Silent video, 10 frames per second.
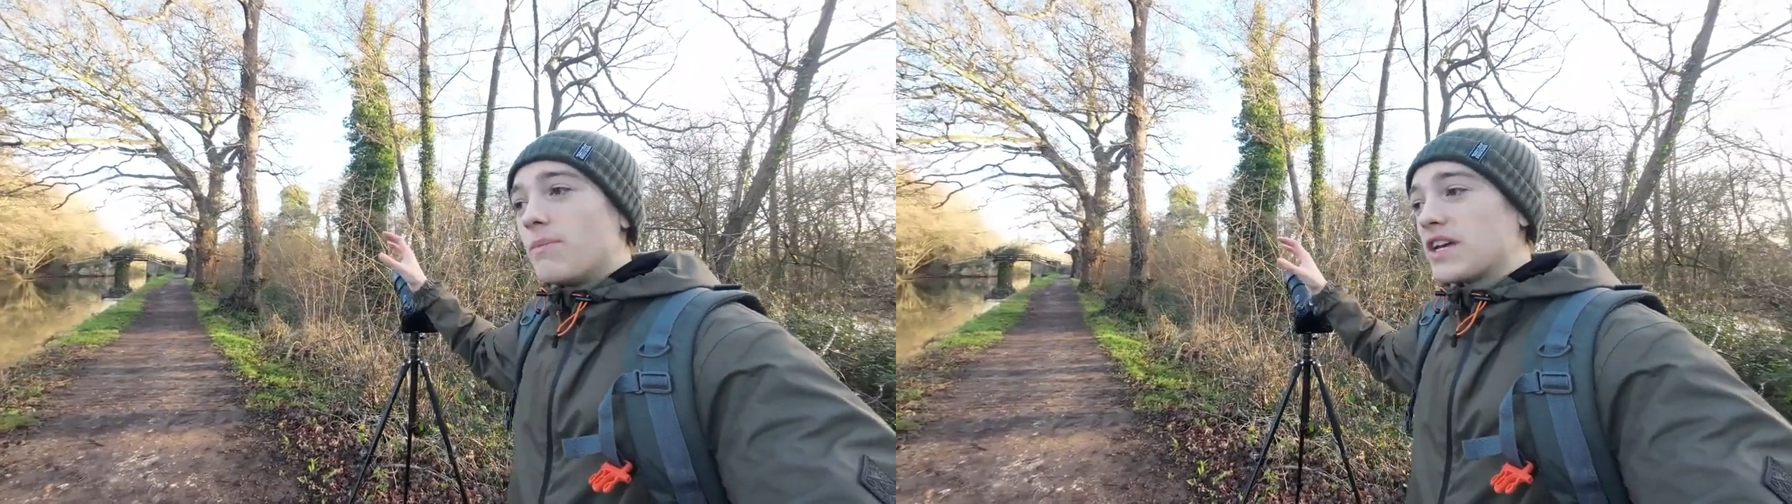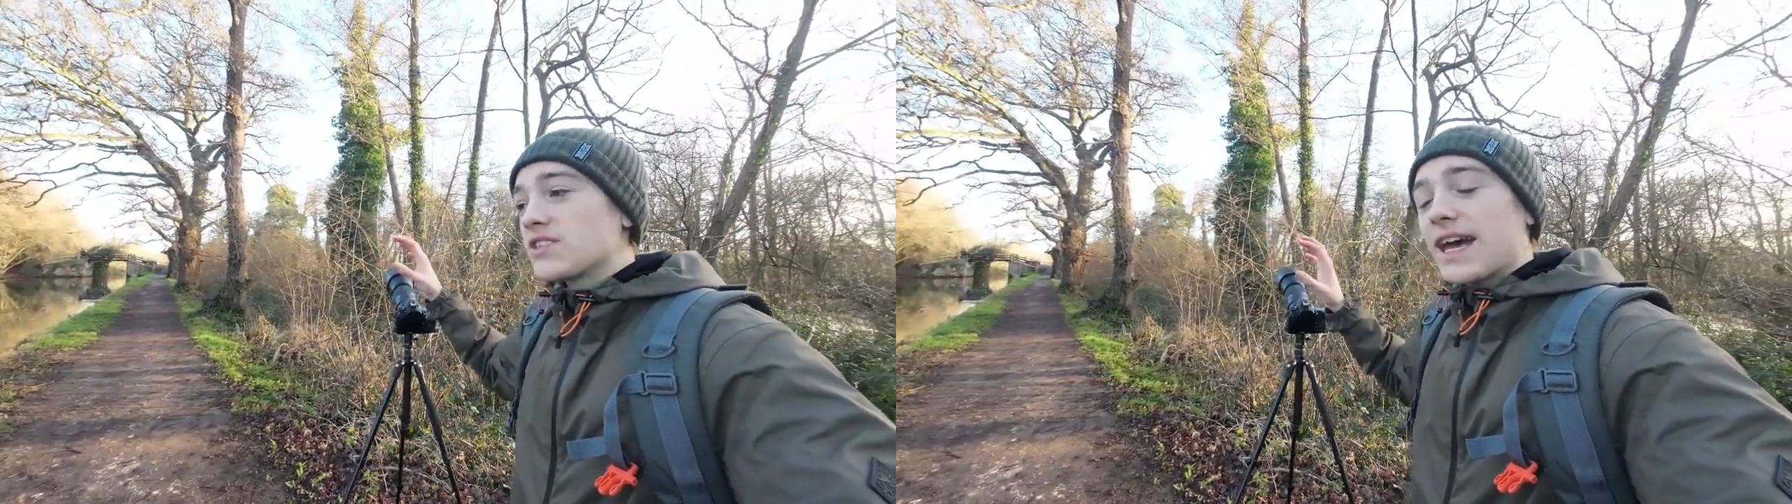
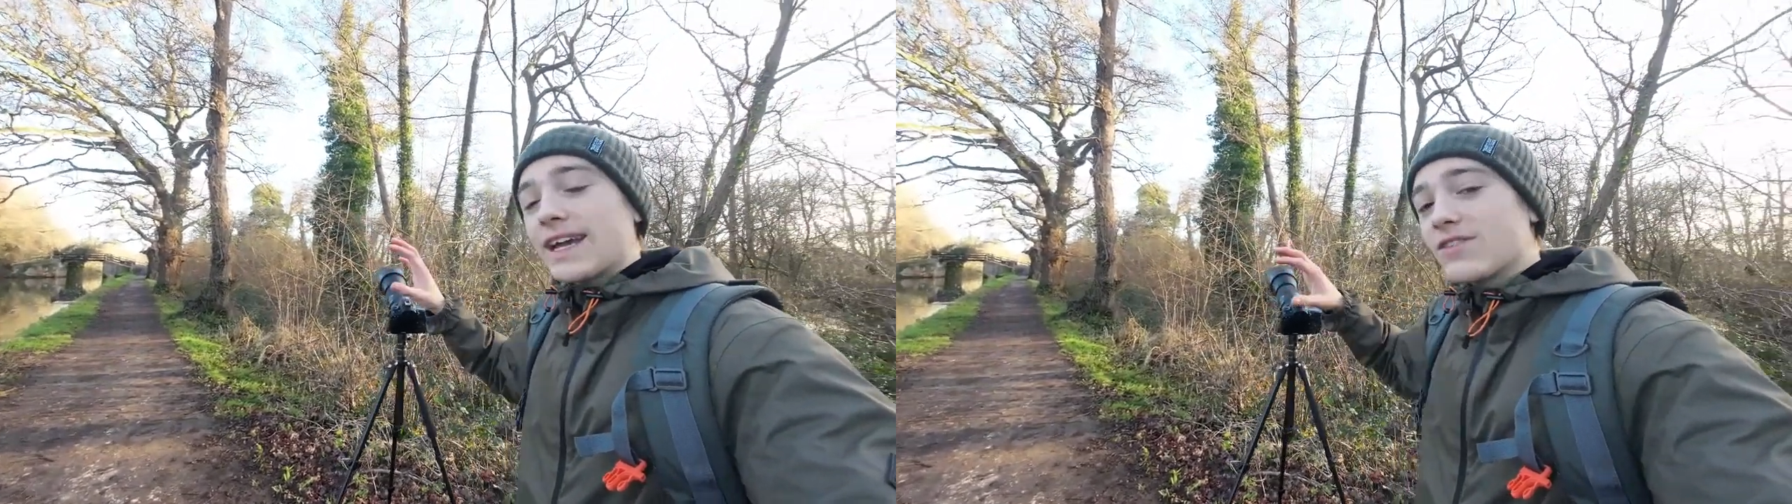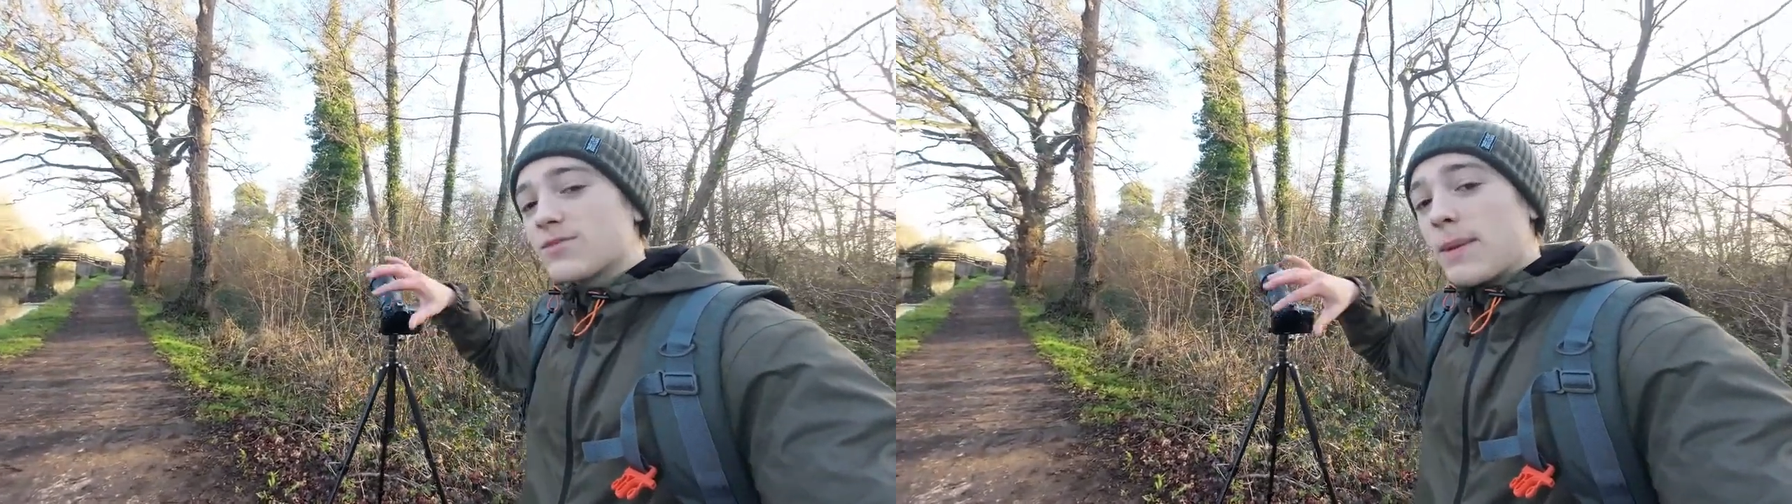because
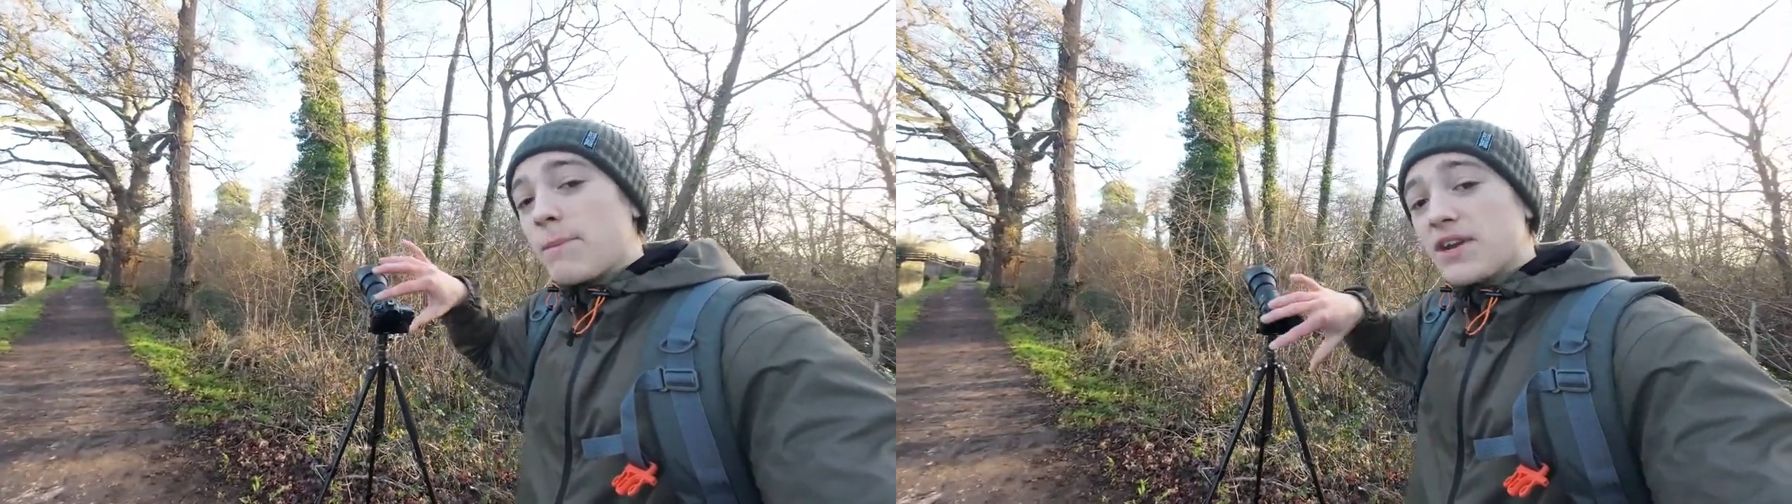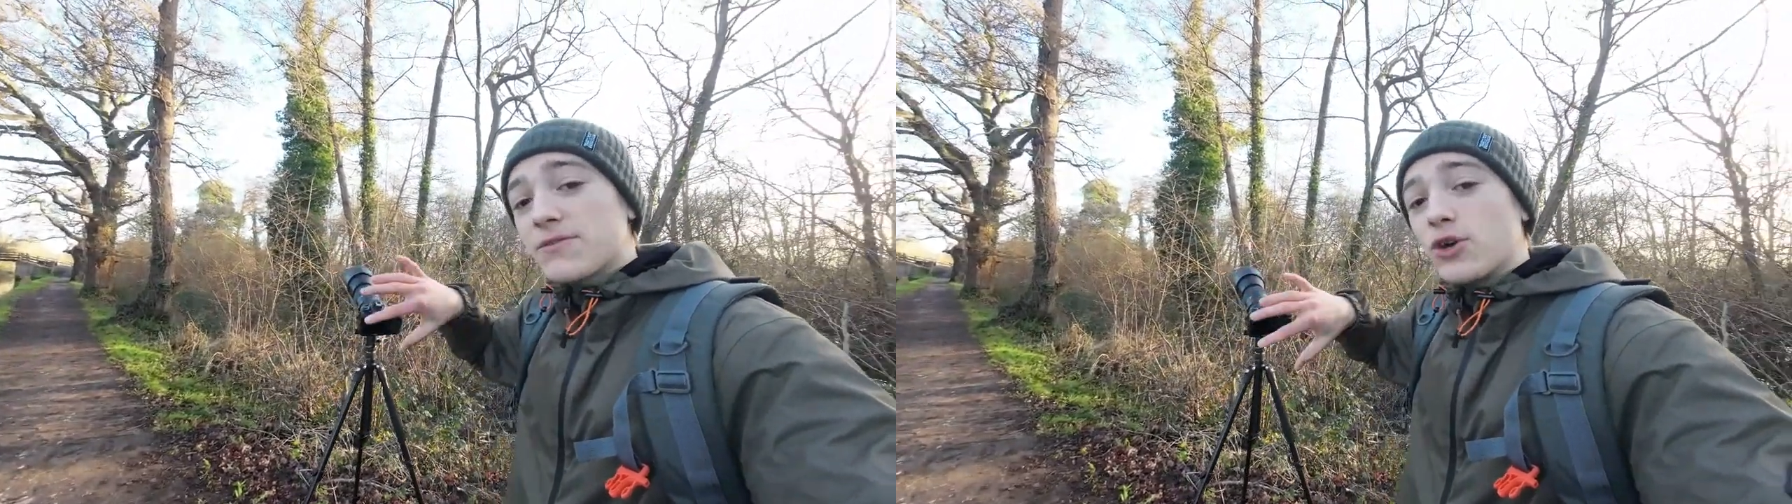that gives me a
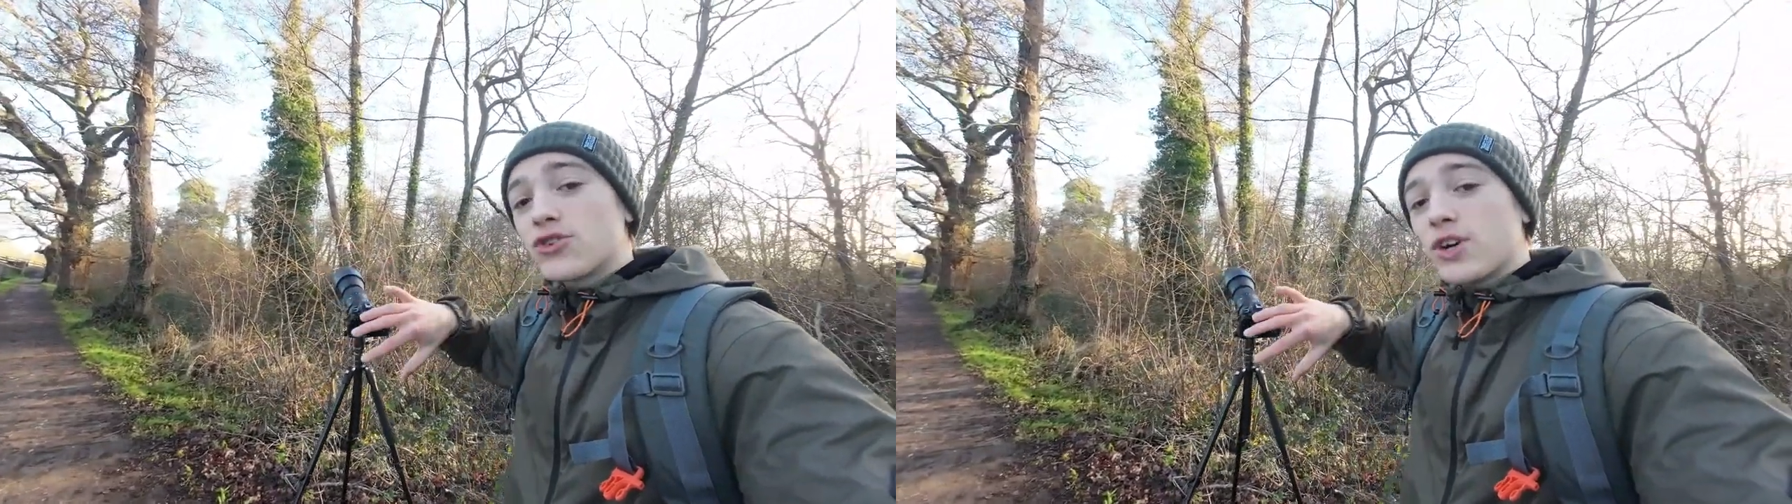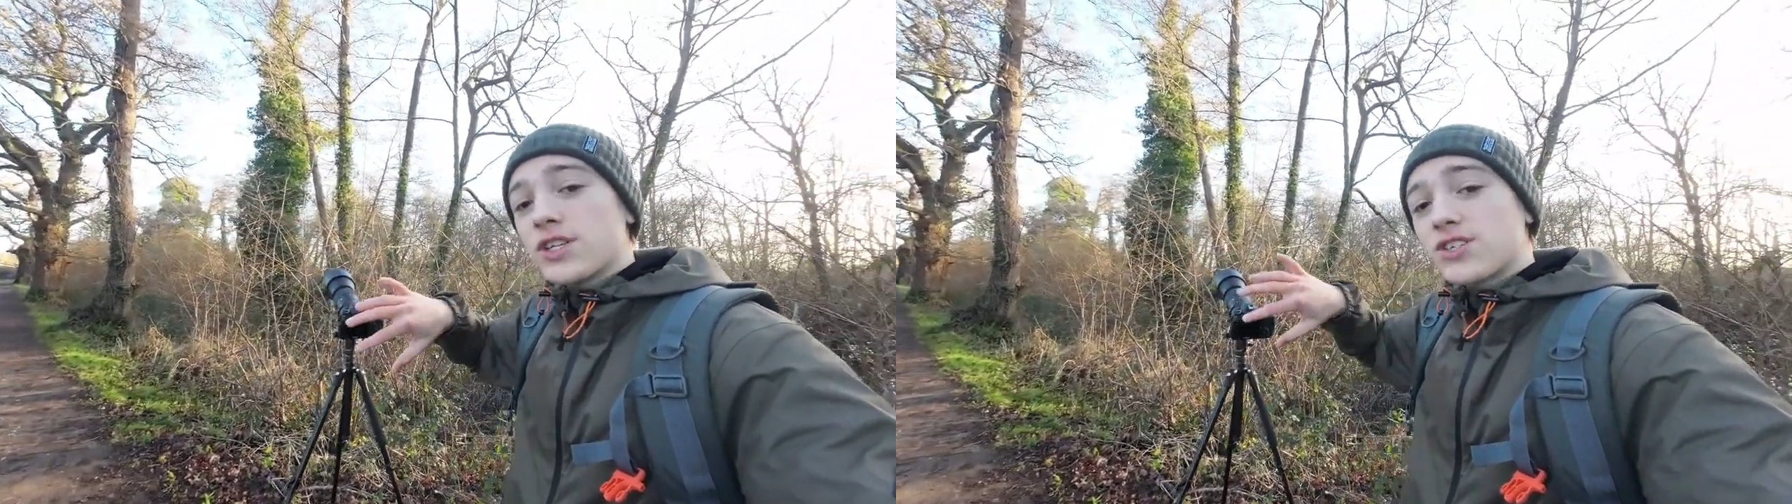bit of
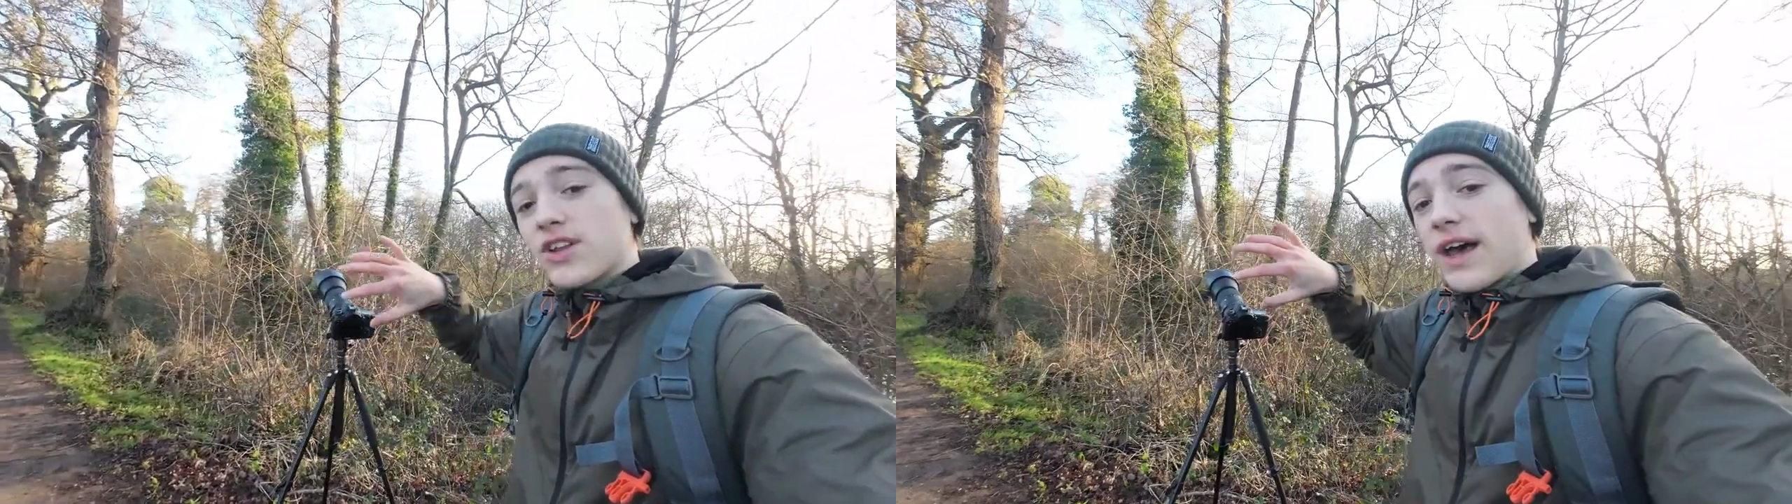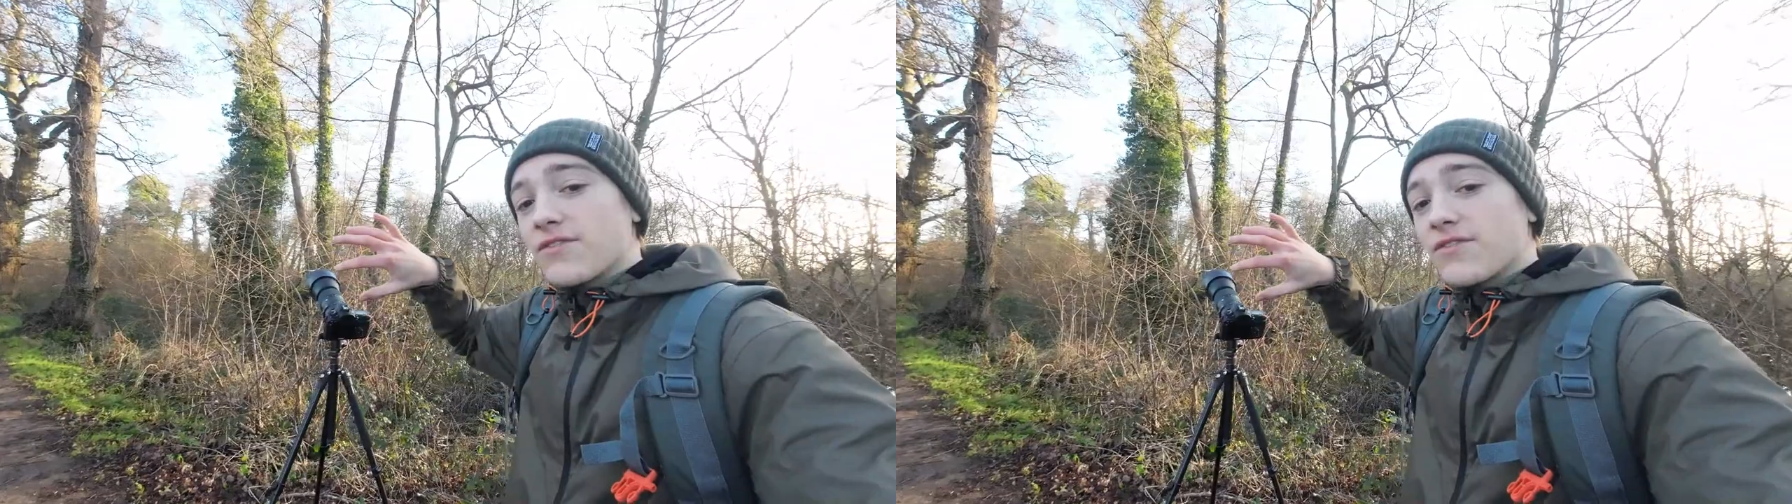contrast because I'll